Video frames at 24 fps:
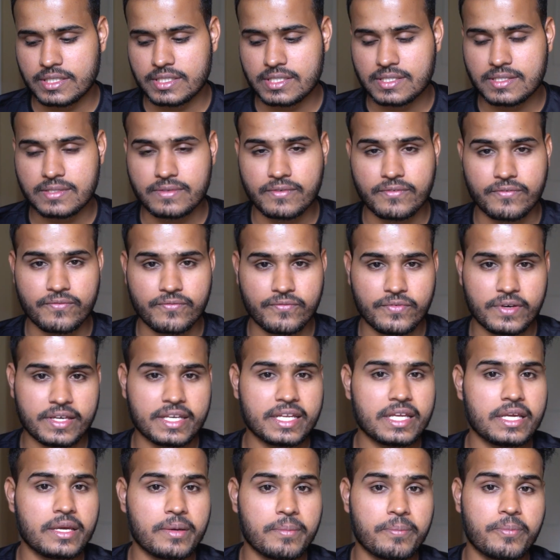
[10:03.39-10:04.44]
is
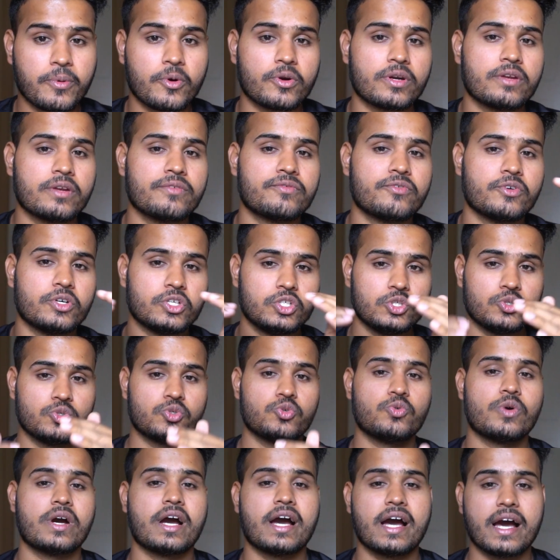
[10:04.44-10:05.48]
very important for you
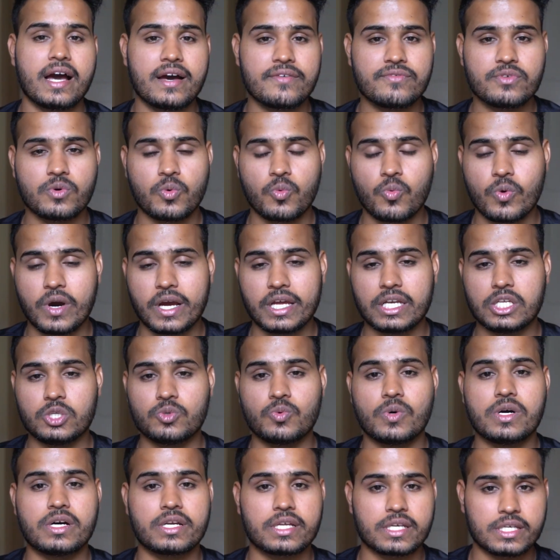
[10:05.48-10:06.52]
to have while
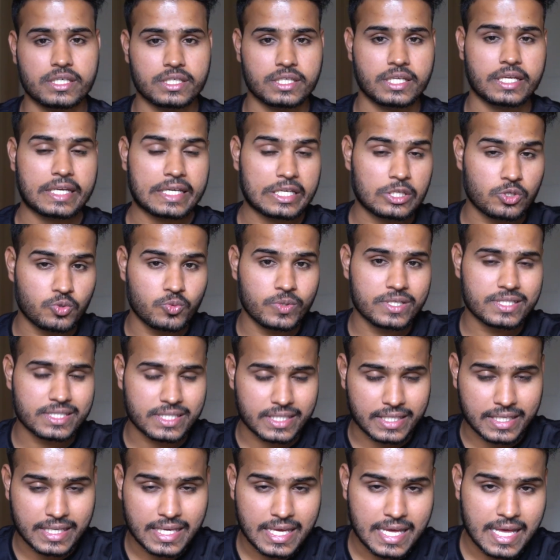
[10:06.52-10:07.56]
you are here in
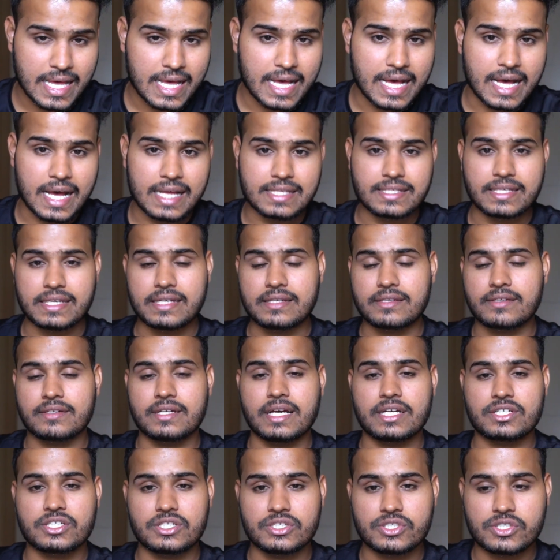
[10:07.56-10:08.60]
USA as an
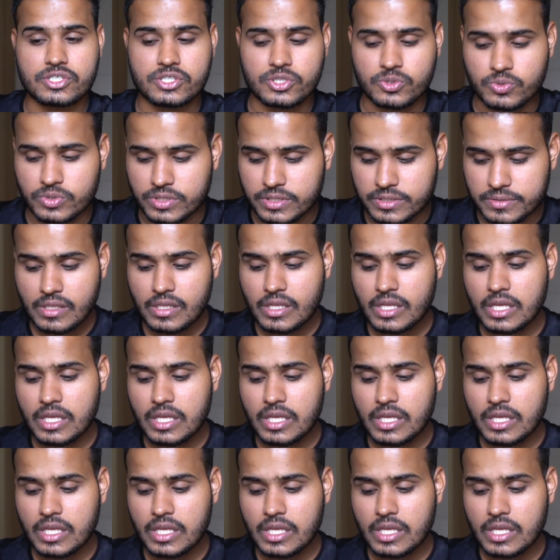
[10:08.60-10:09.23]
international student.